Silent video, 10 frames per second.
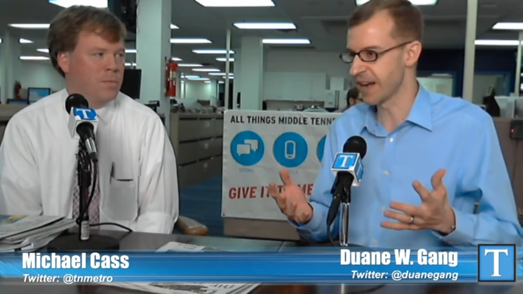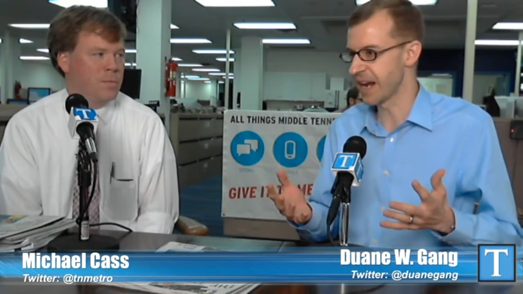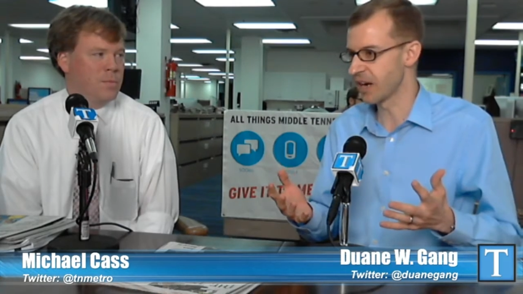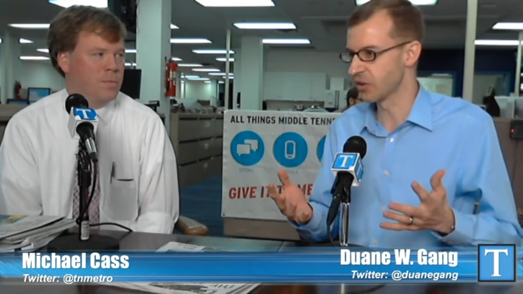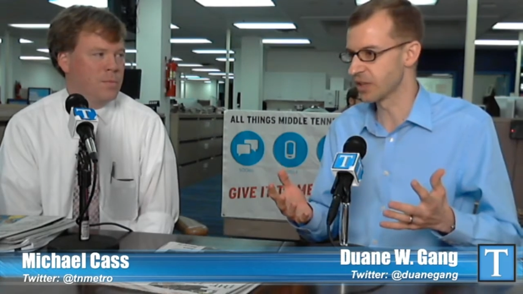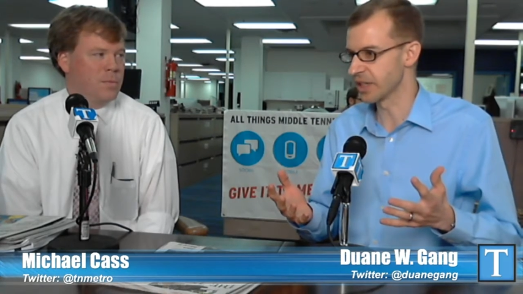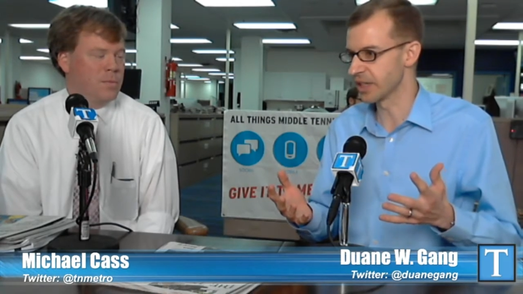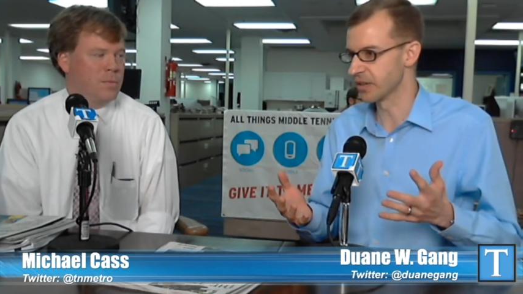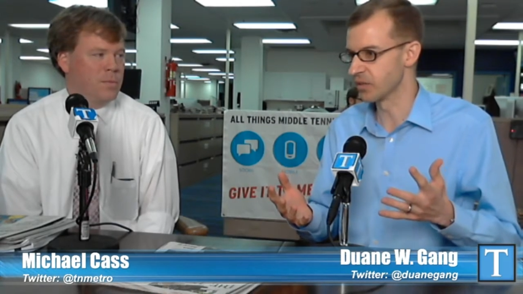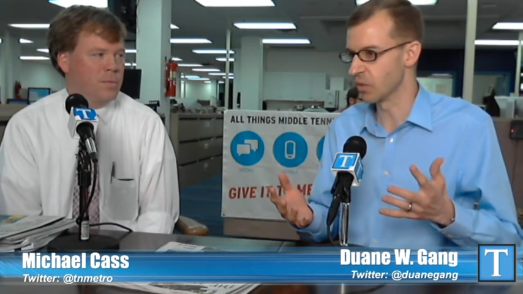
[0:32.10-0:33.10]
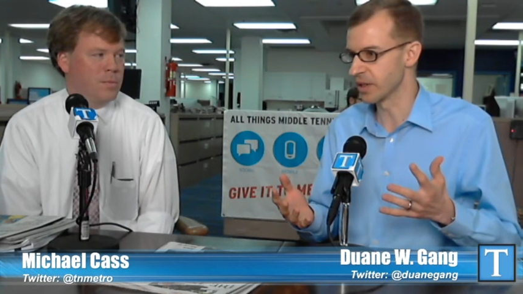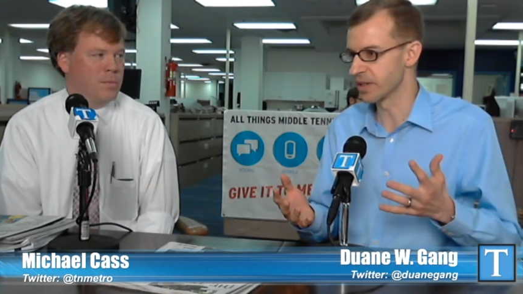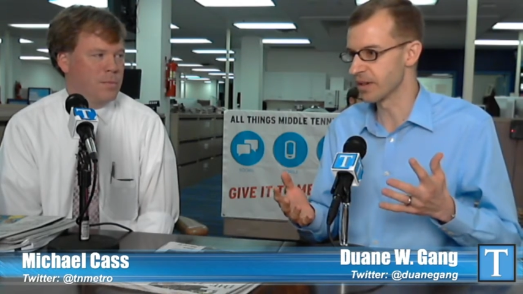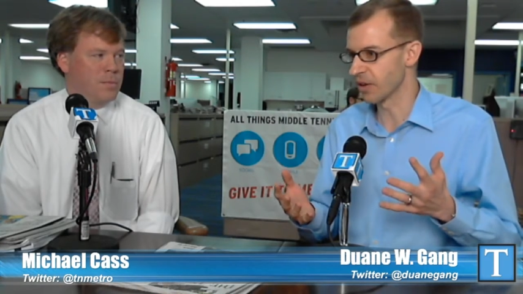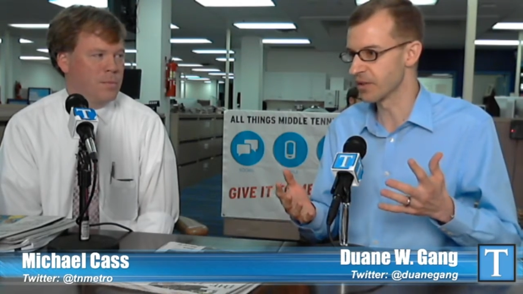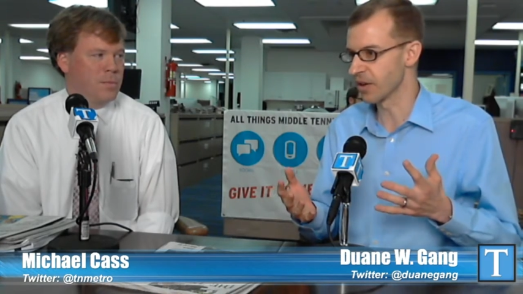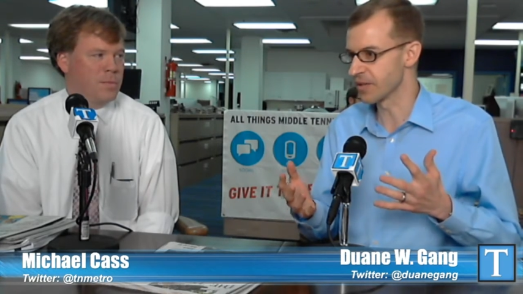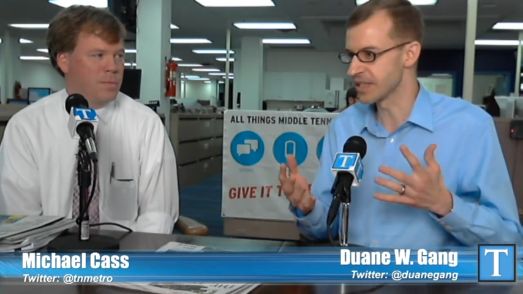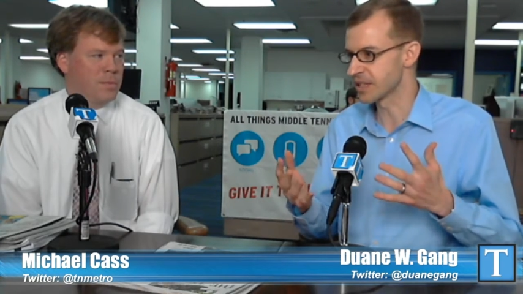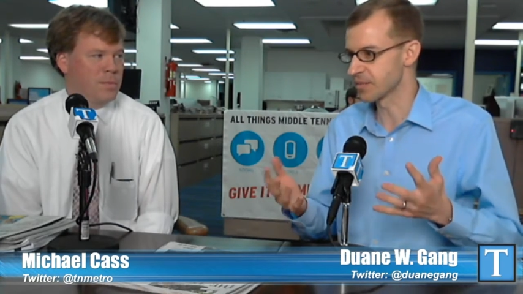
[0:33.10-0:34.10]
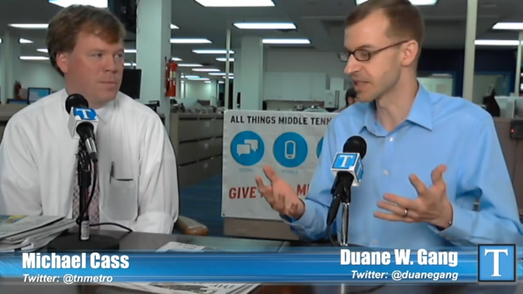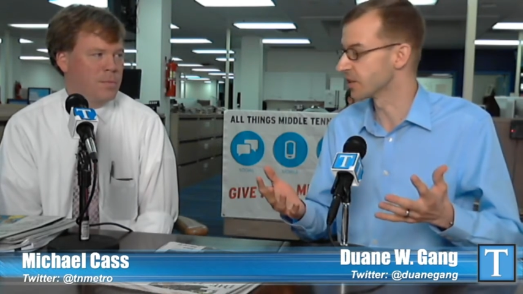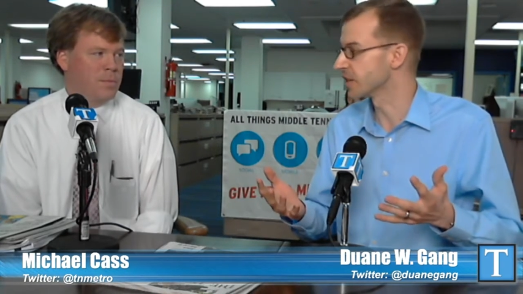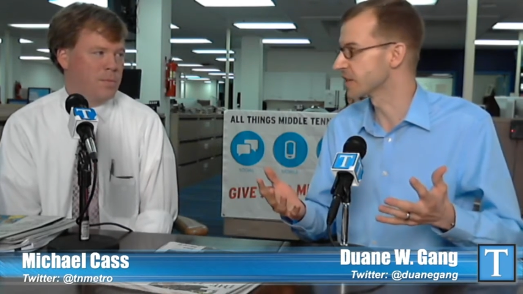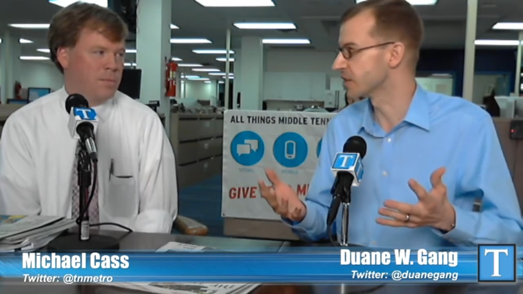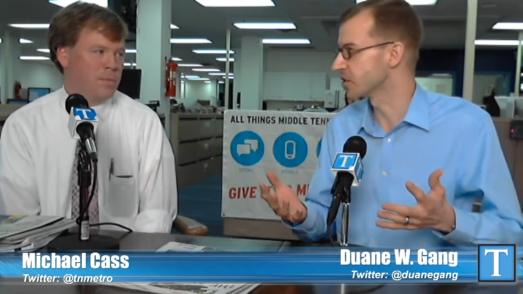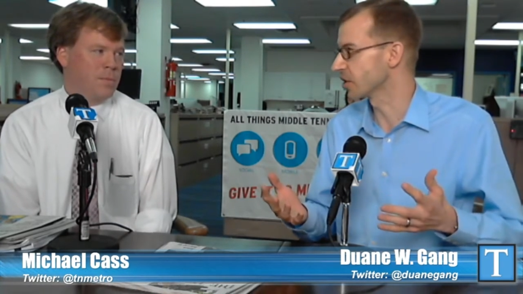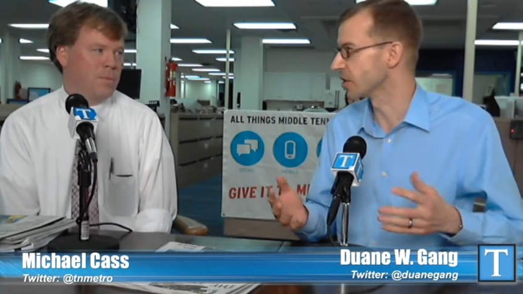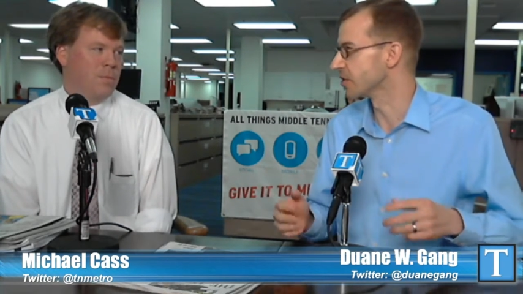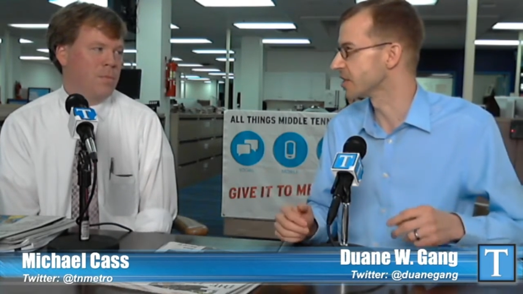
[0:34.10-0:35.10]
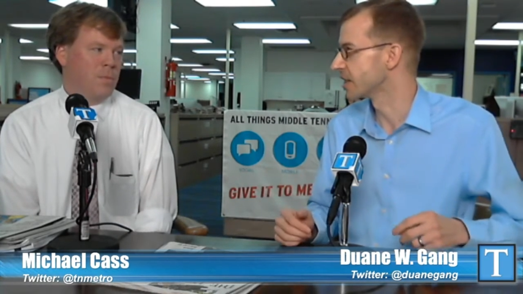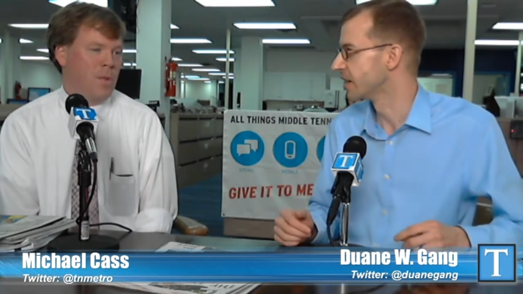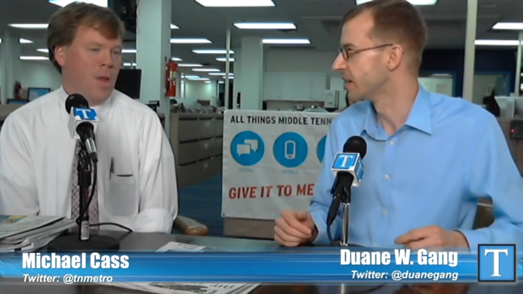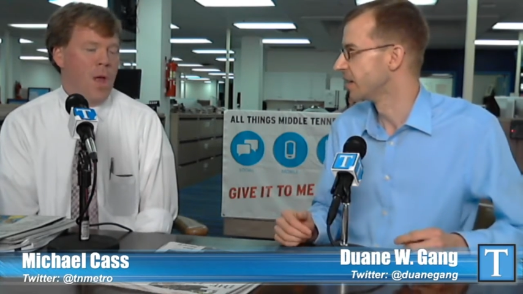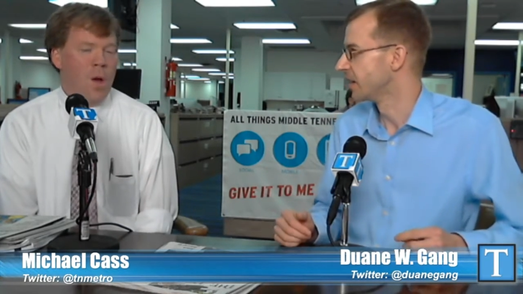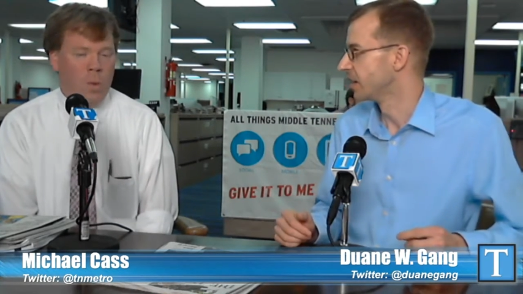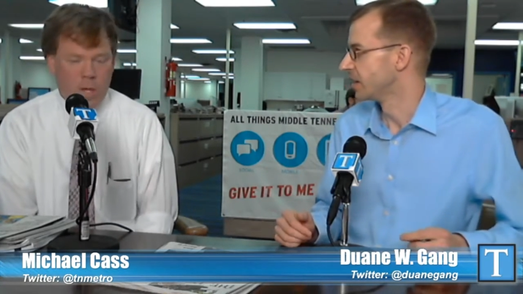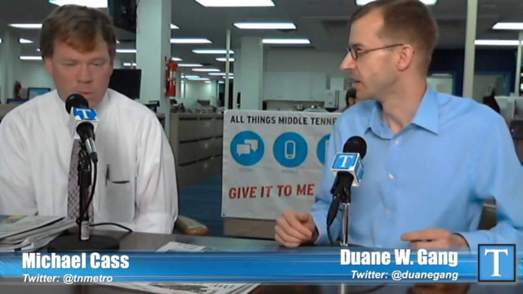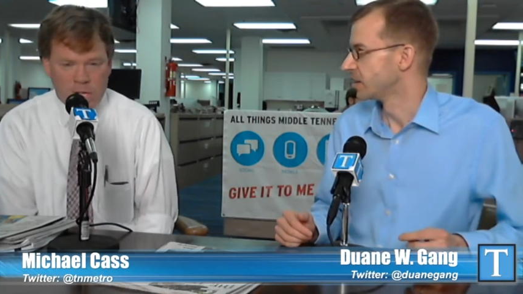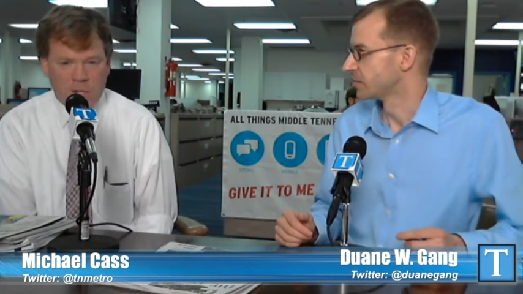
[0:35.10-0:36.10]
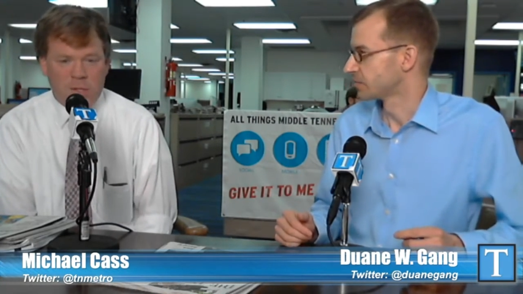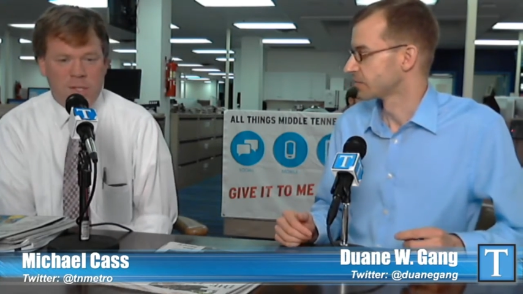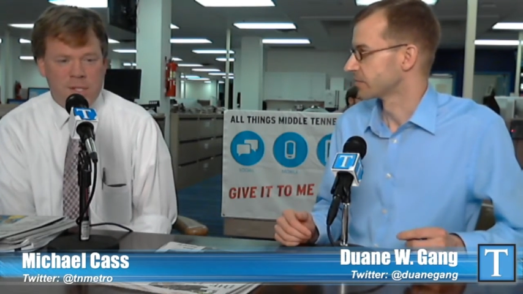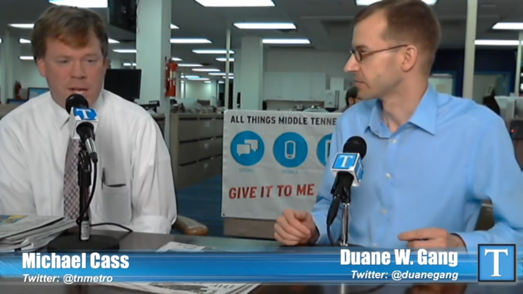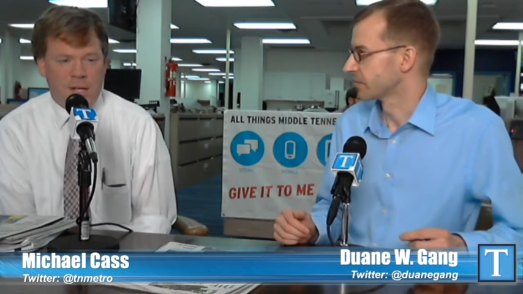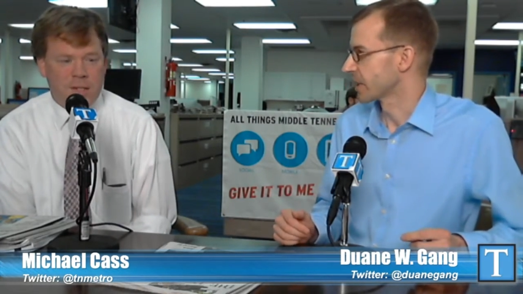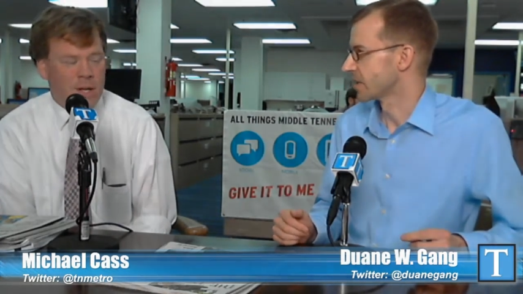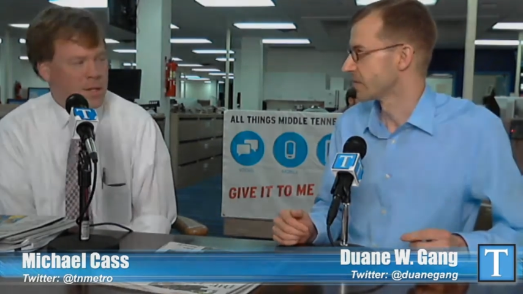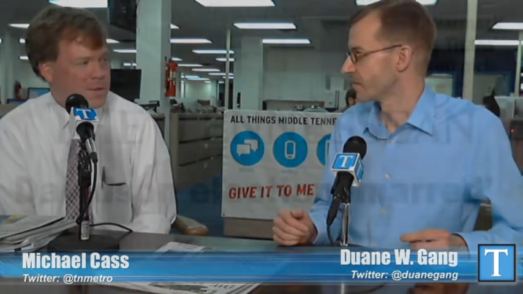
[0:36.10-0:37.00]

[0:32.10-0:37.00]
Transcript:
Speaker 1: found, and what are are these some serious concerns?
Speaker 2: Well, it was actually the State uh,